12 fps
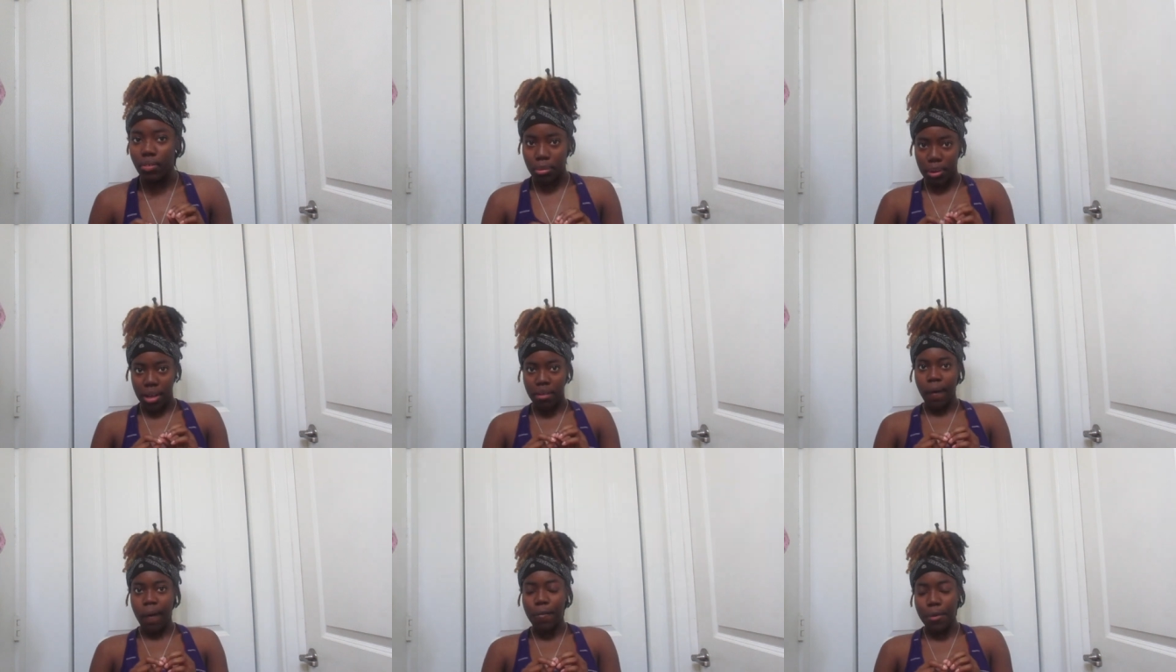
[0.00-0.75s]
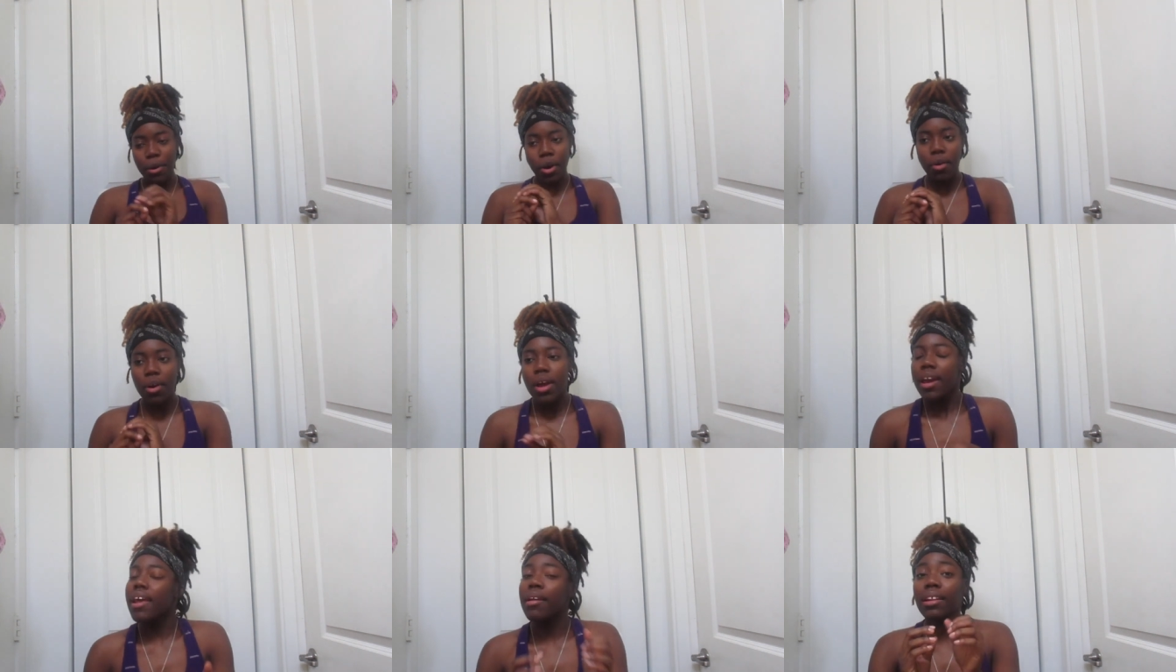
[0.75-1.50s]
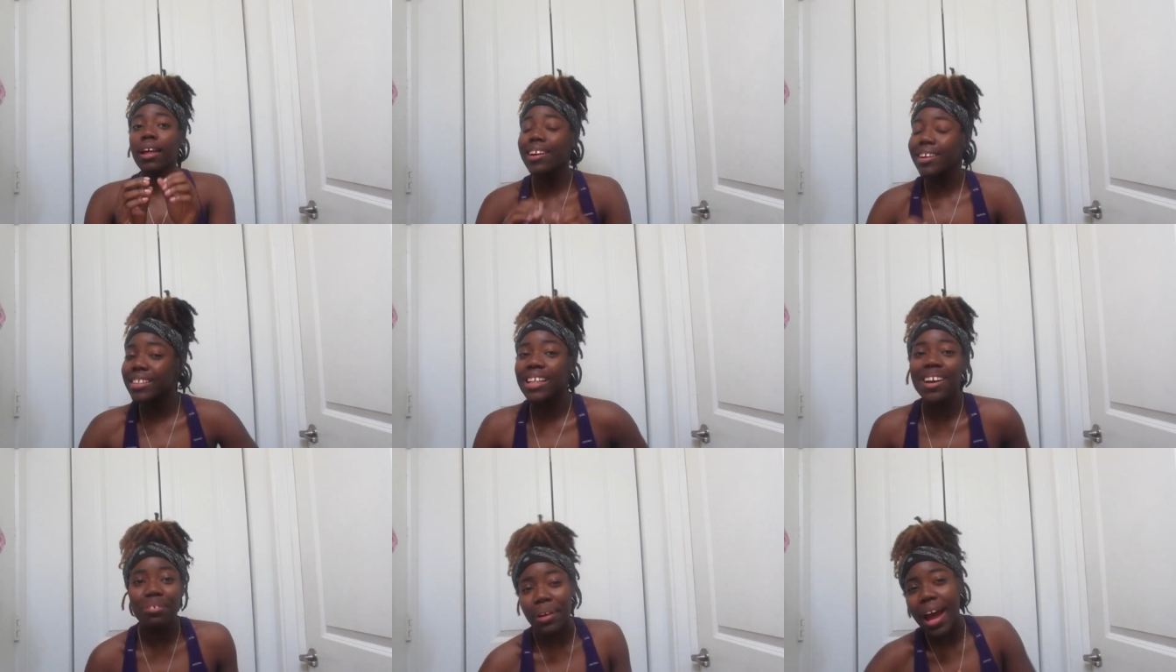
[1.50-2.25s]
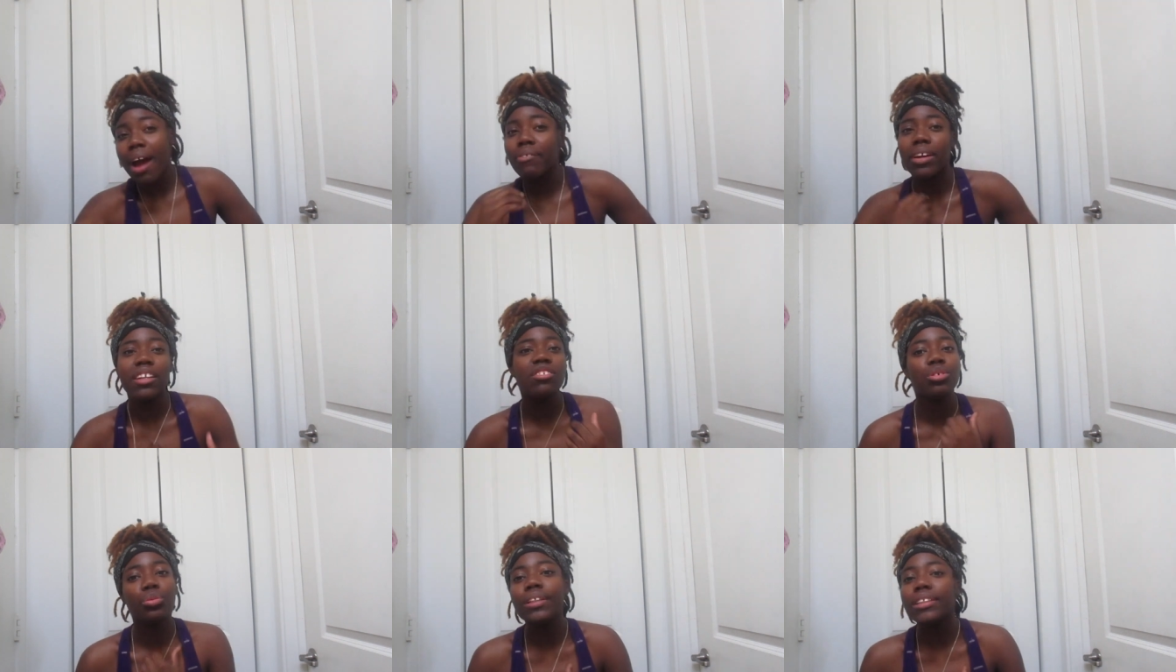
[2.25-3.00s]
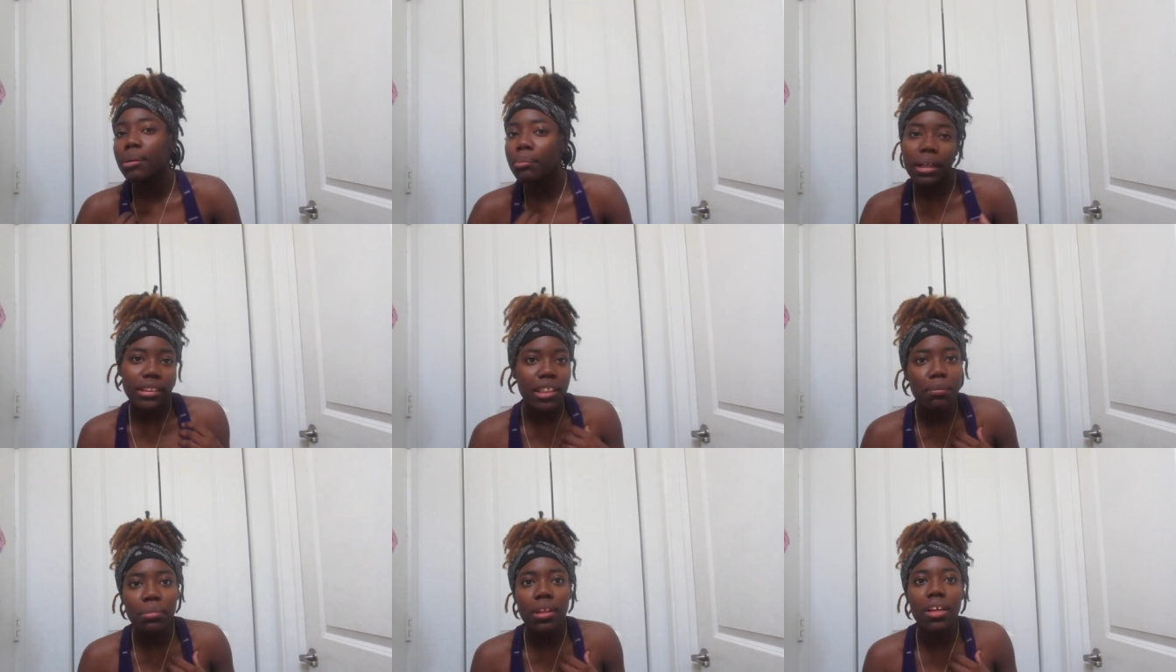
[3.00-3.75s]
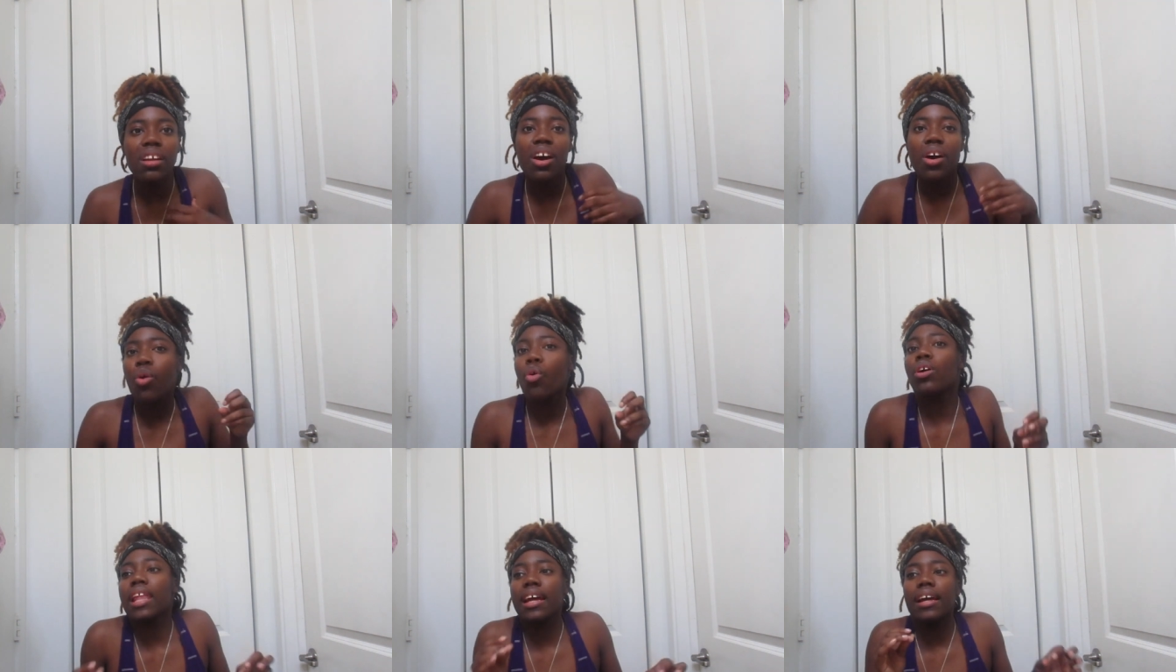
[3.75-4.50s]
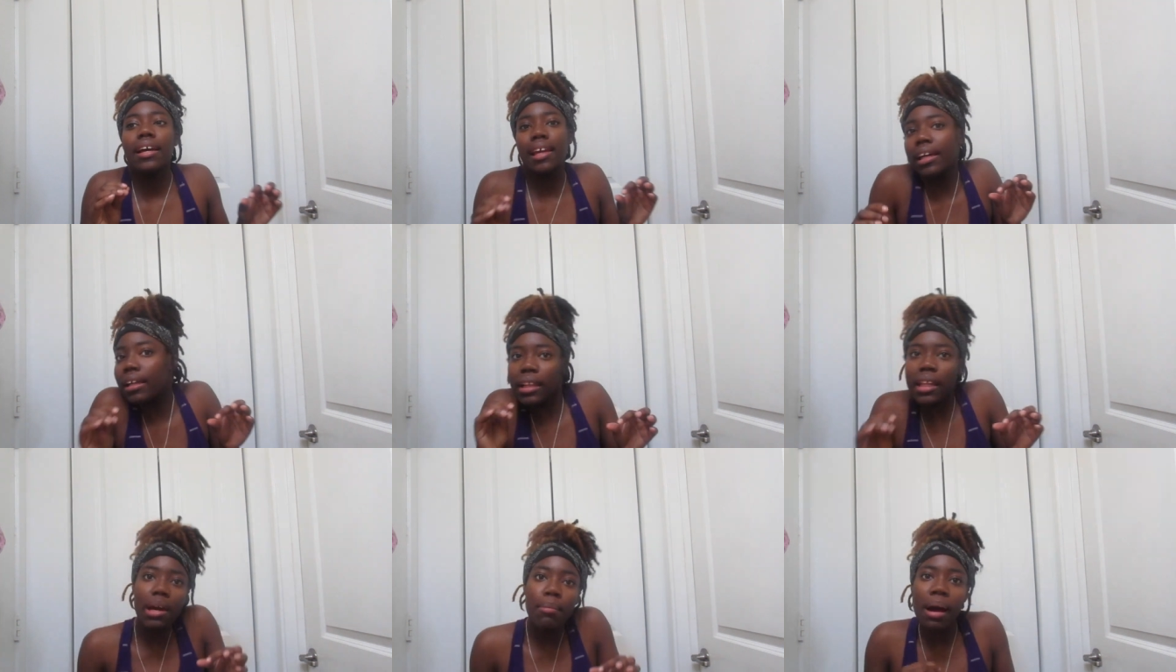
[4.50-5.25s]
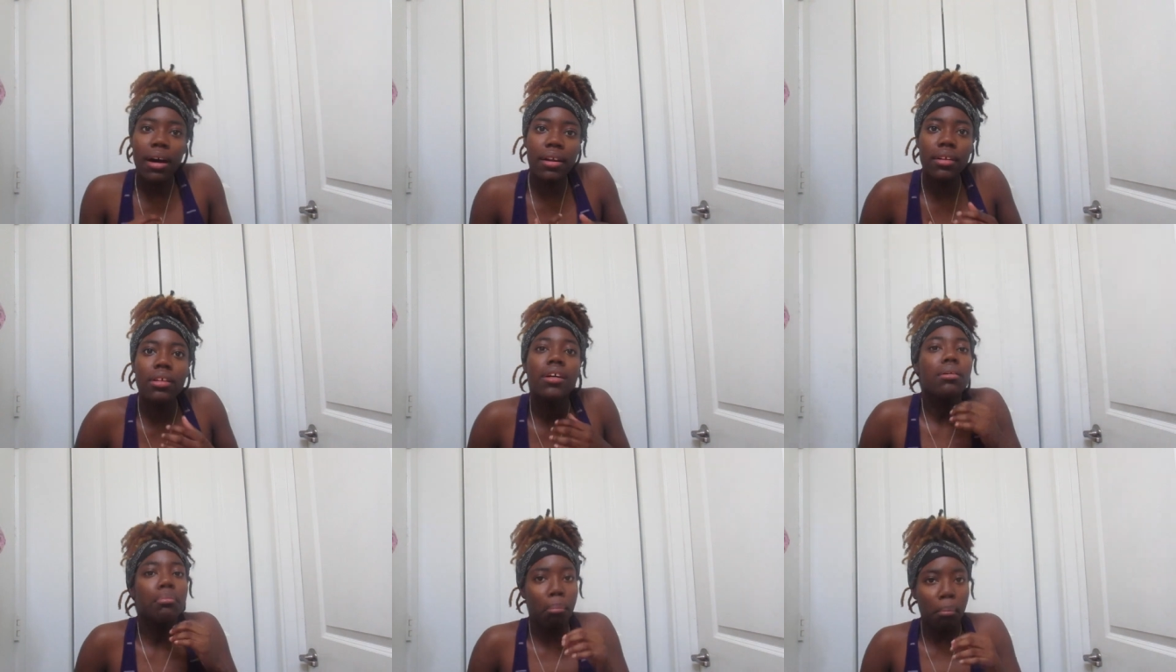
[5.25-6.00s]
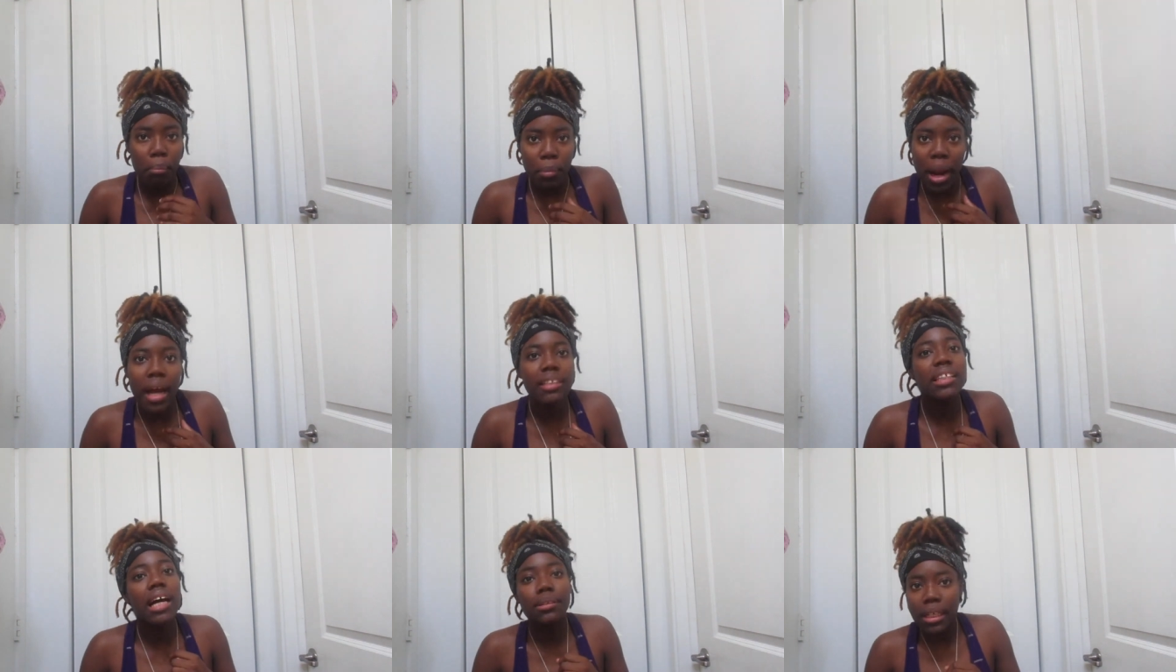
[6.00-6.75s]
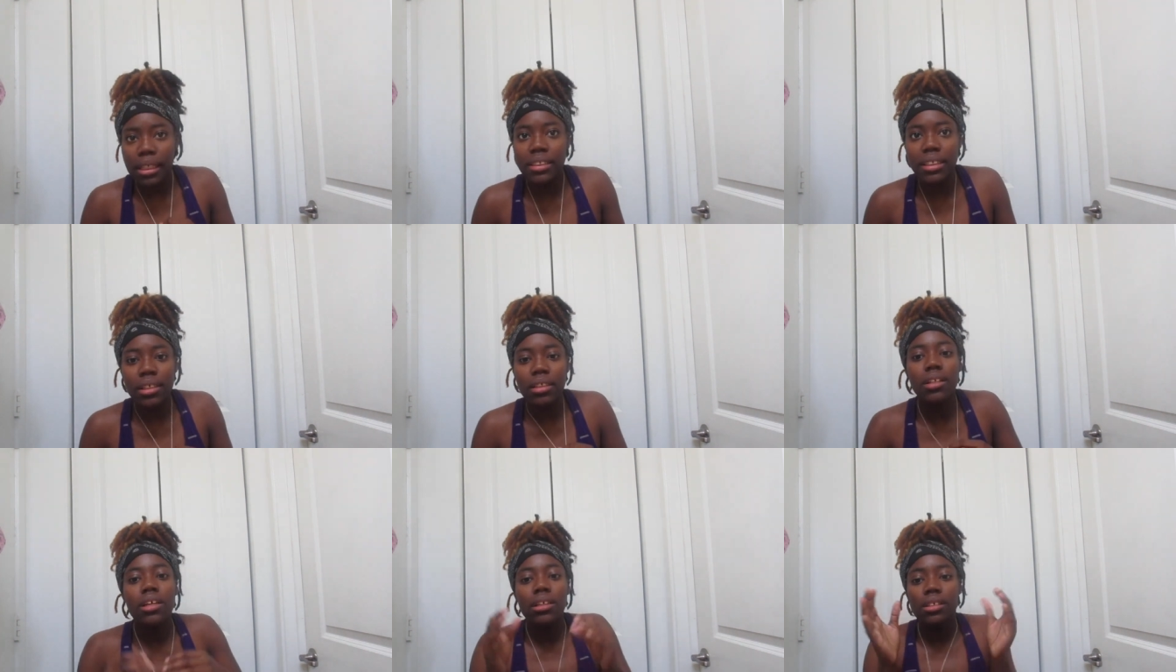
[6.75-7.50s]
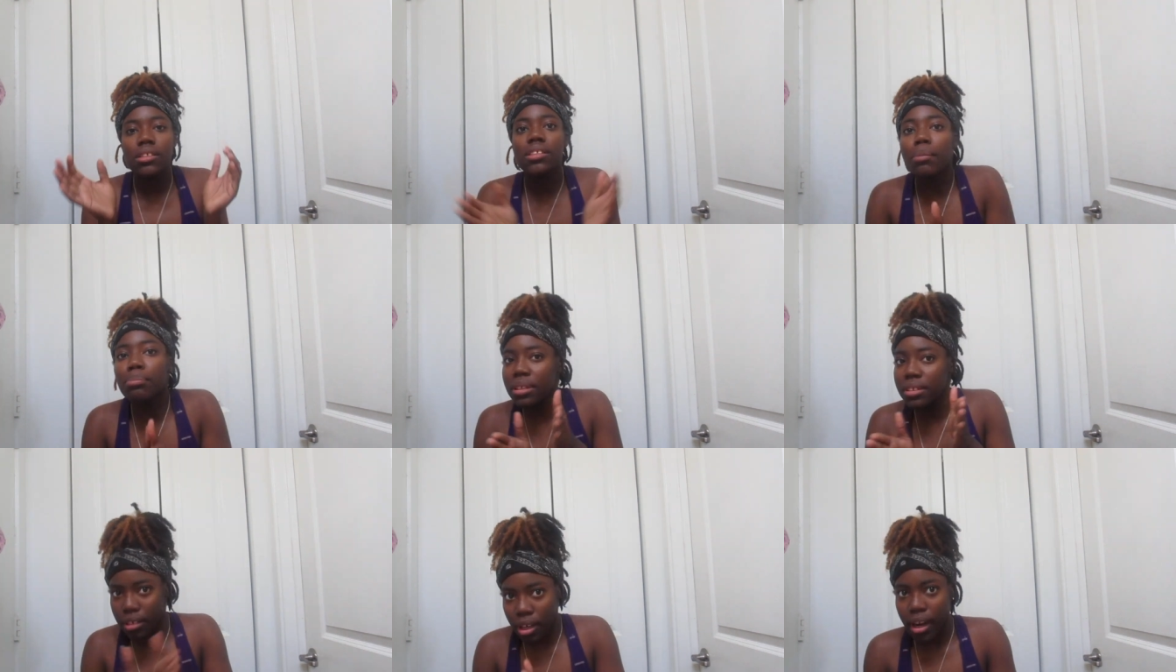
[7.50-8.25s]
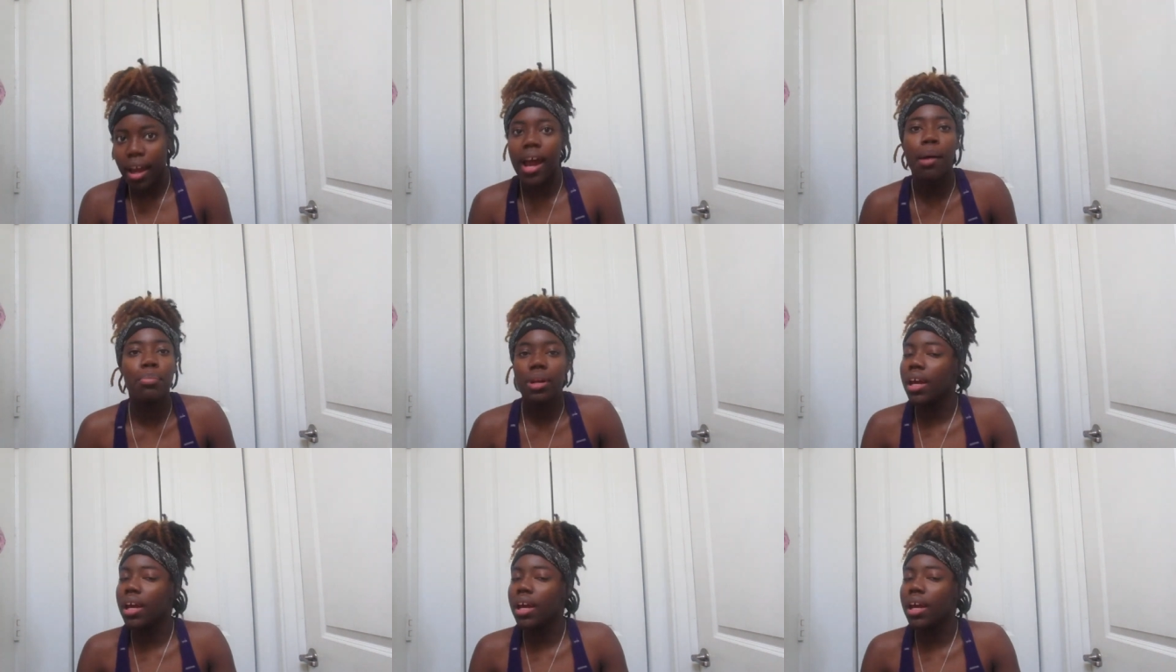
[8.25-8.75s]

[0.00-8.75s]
for me you know and a lot of the times when i have an intuition about something or like an inkling about it nine times out of ten something's happen.